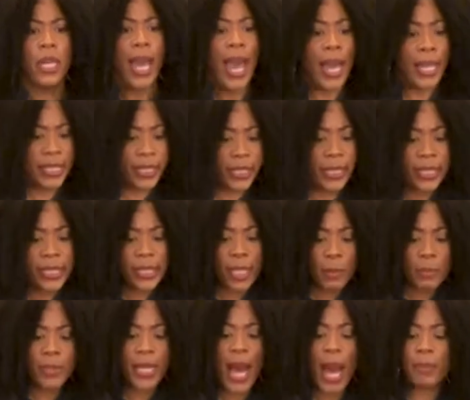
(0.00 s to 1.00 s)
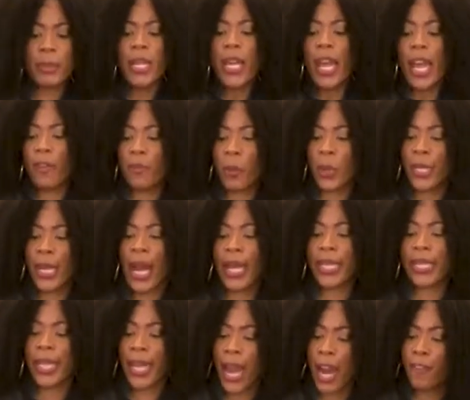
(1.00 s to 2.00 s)
And see, sometimes if we're not
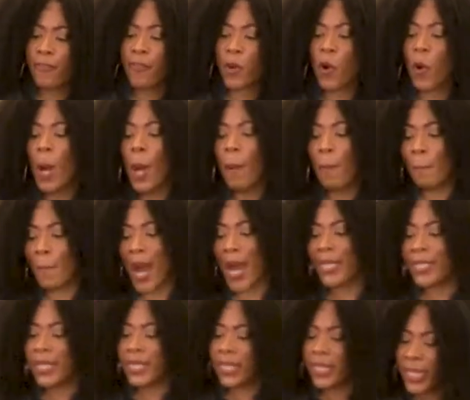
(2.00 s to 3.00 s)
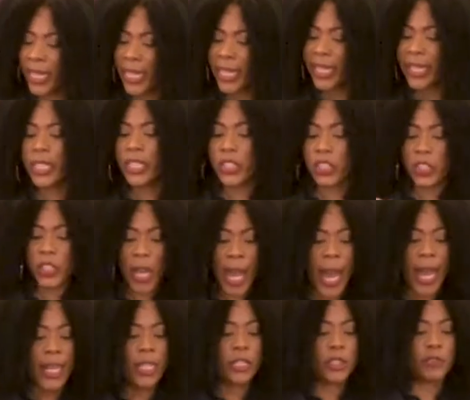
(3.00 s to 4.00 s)
careful, my seat can
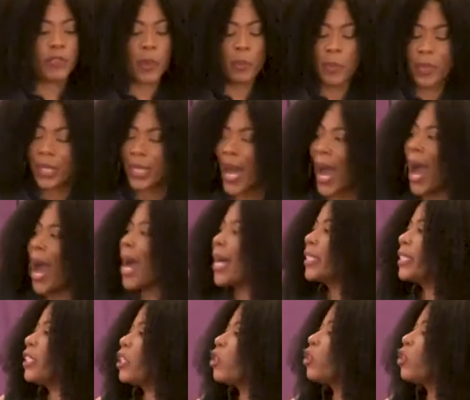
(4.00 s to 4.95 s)
change from God to